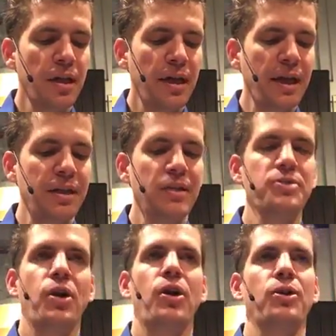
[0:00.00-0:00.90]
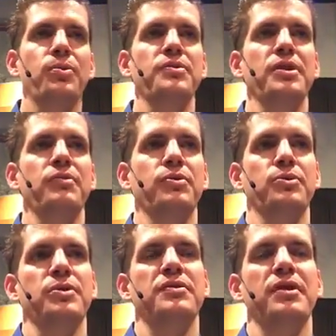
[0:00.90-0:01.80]
and his heart was evil, as
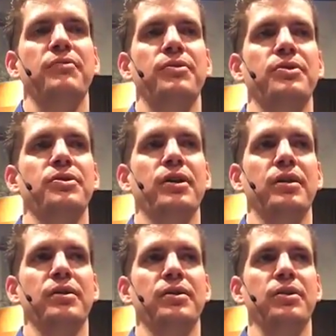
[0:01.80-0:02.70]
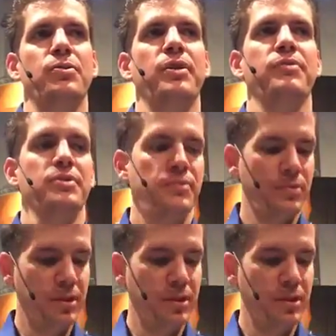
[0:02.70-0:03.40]
we see in First John. I'll get the reference for